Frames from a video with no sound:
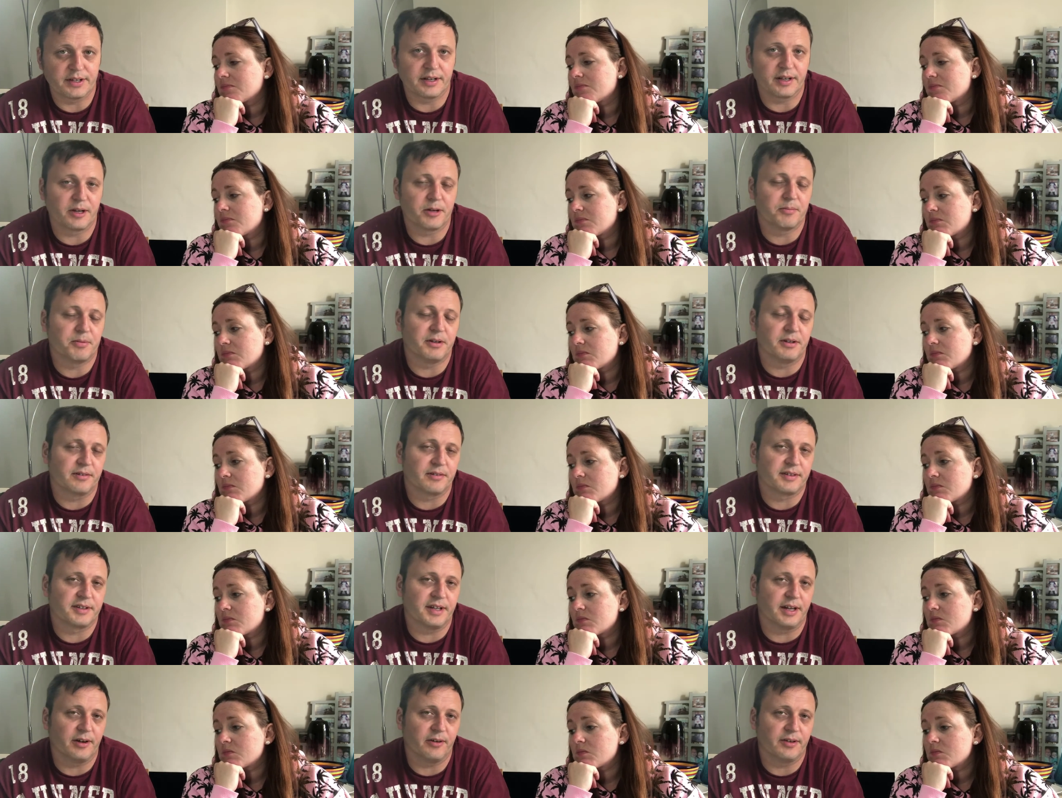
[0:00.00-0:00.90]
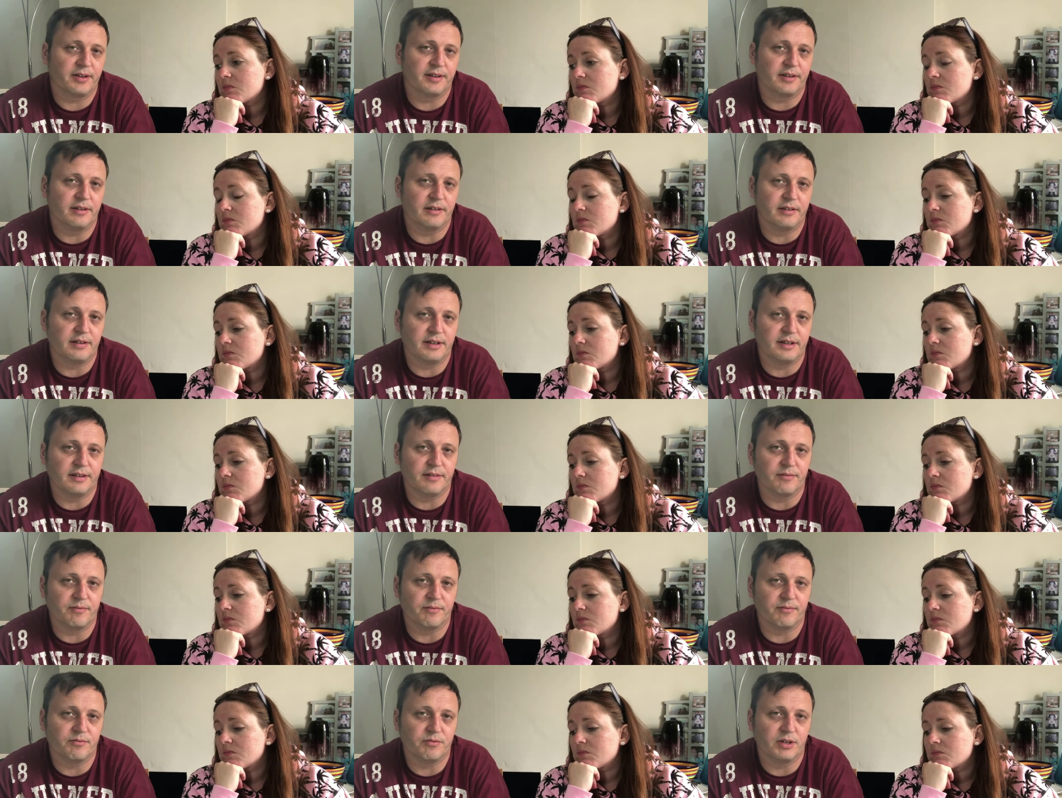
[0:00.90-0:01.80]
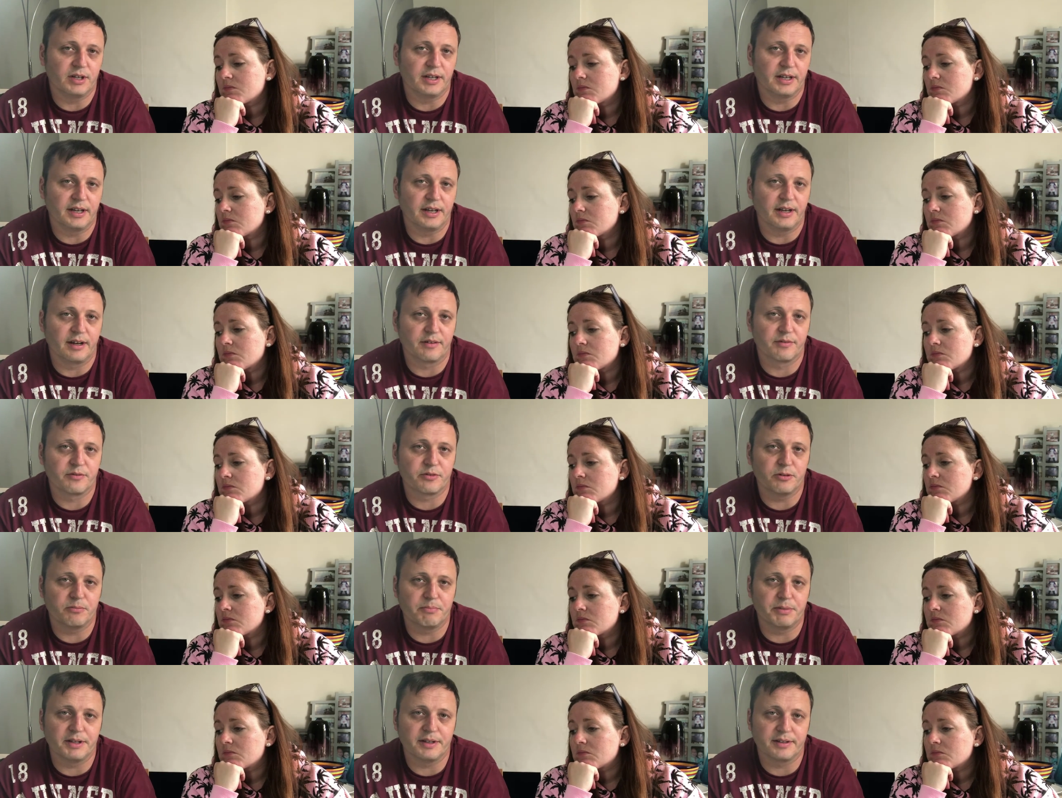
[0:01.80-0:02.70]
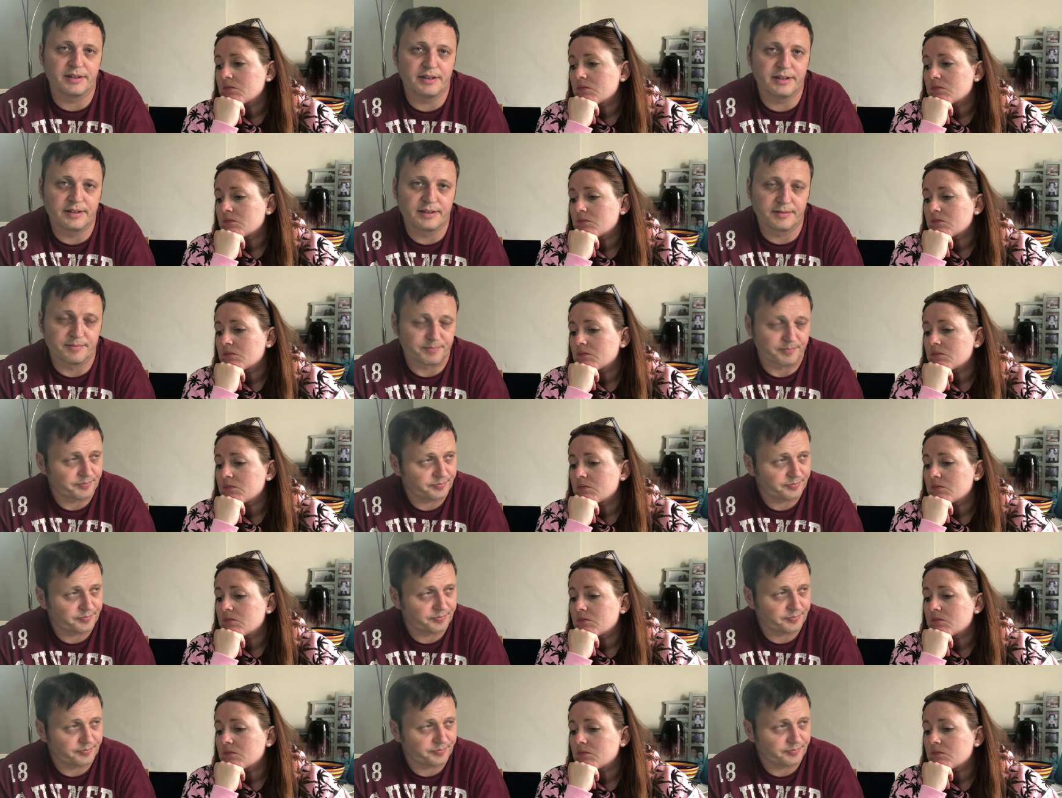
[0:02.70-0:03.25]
Speaker 1: and then hoping it'll sell isn't really enough for a business.